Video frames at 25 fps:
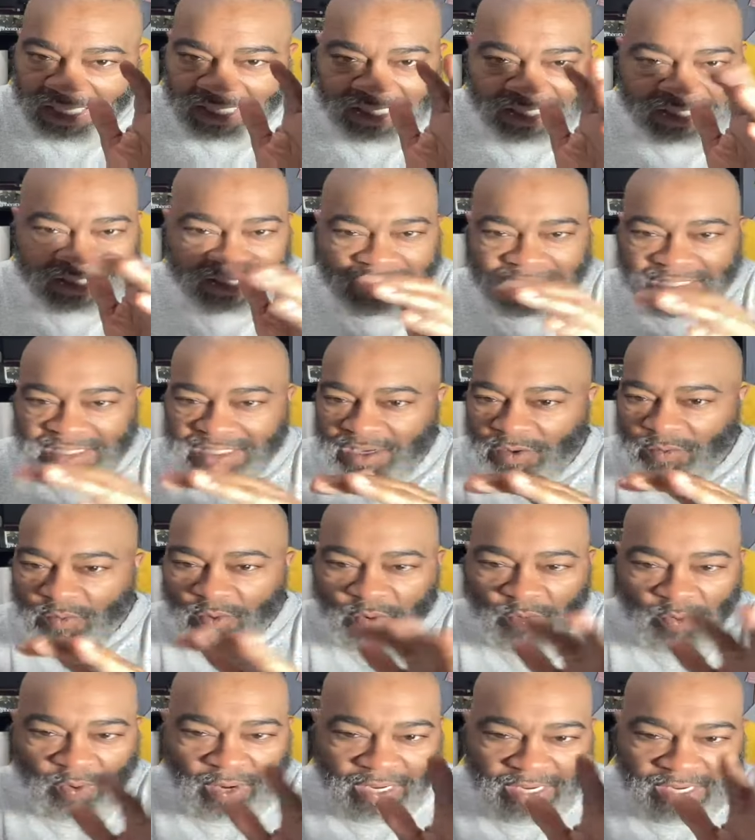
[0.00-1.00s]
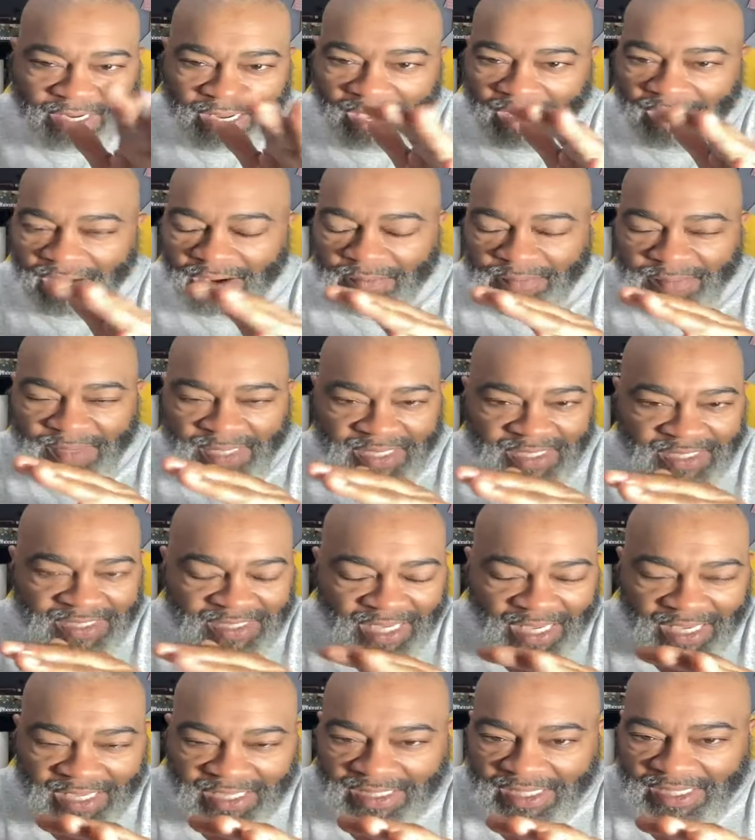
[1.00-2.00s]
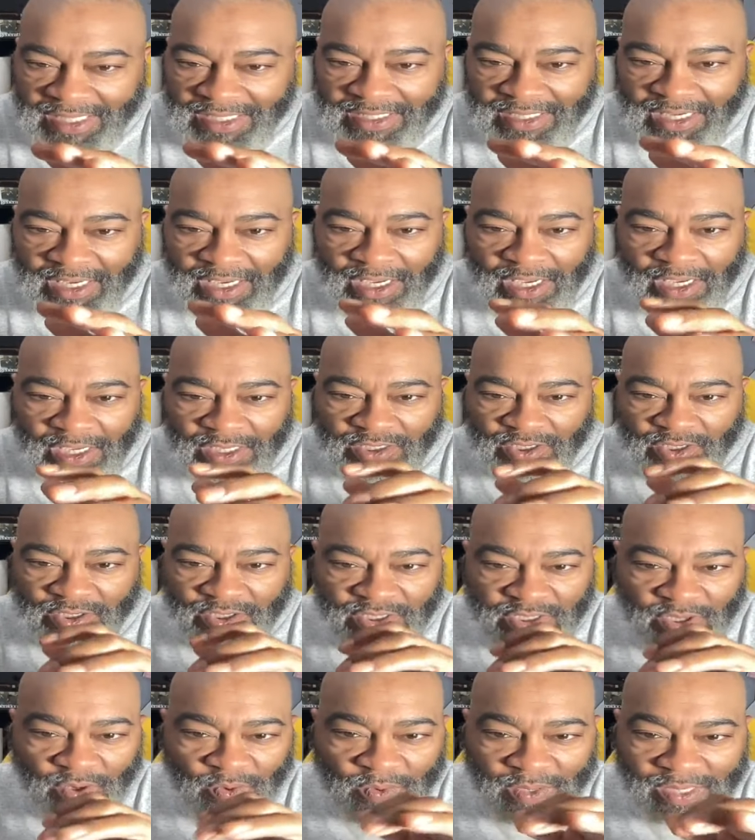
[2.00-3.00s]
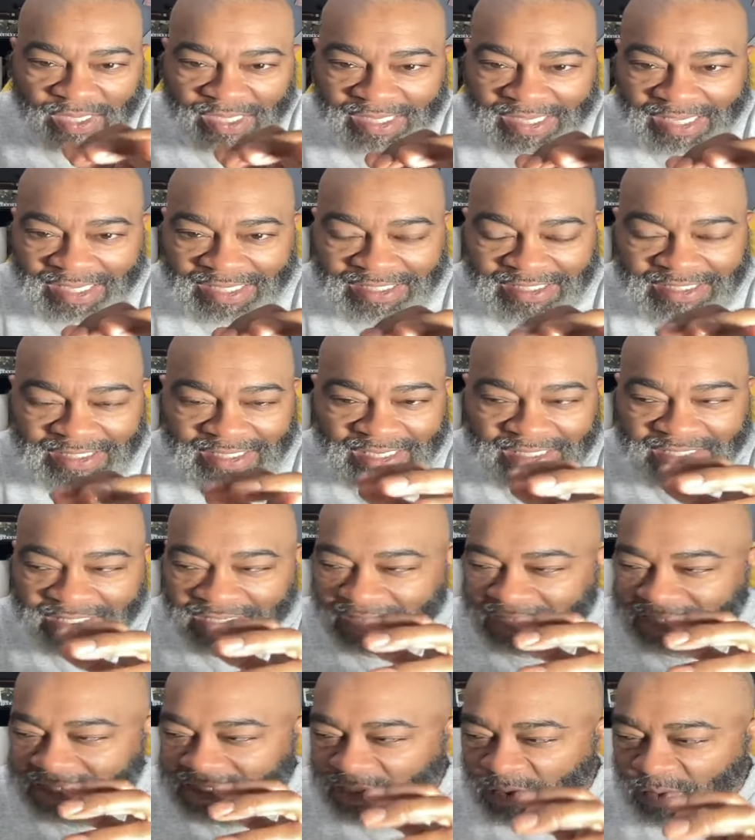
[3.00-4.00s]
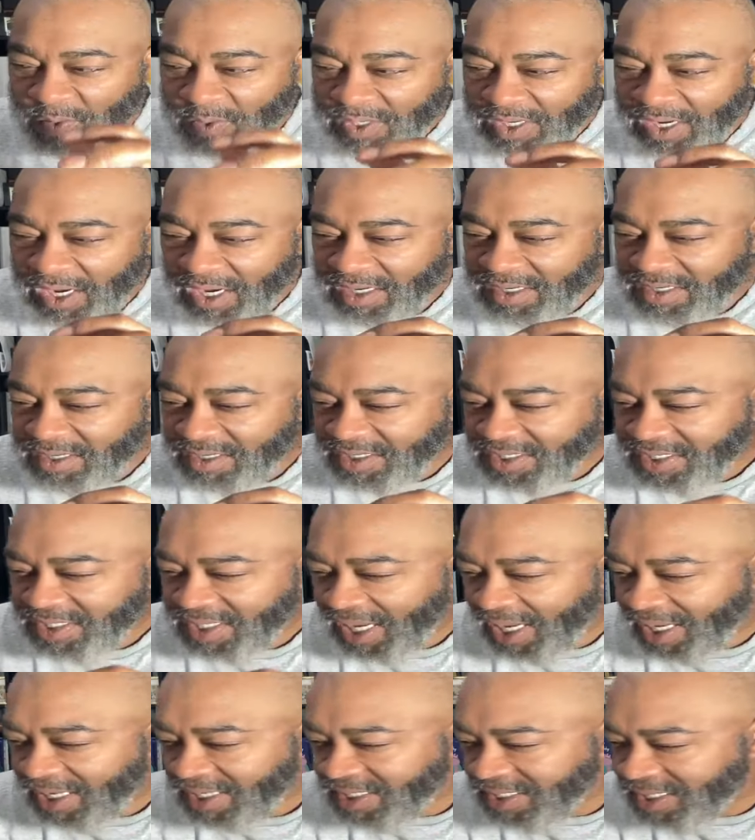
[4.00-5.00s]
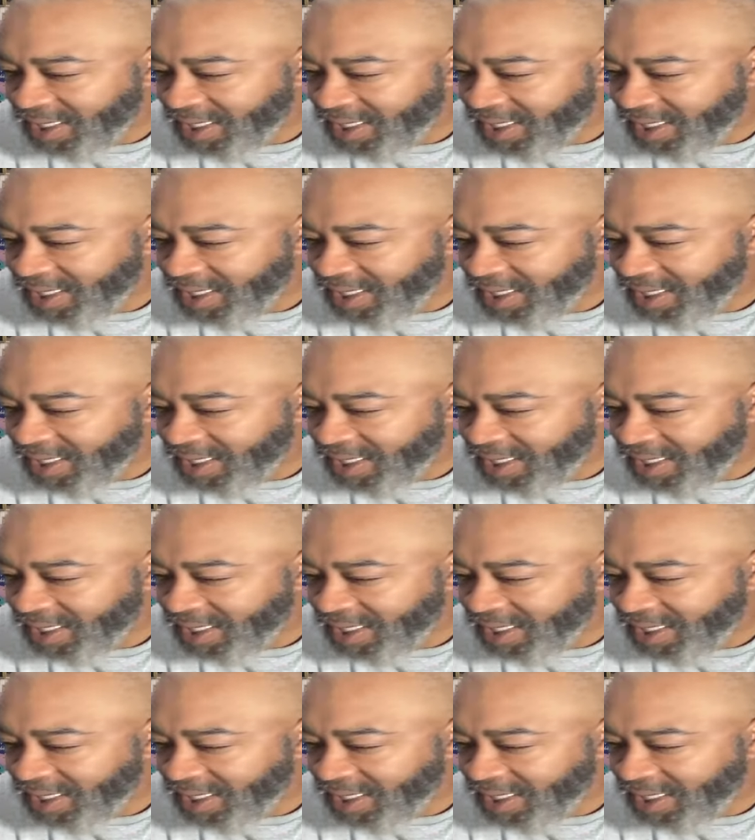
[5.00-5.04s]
this to someone right now. Let me say this so someone gets this, so someone understands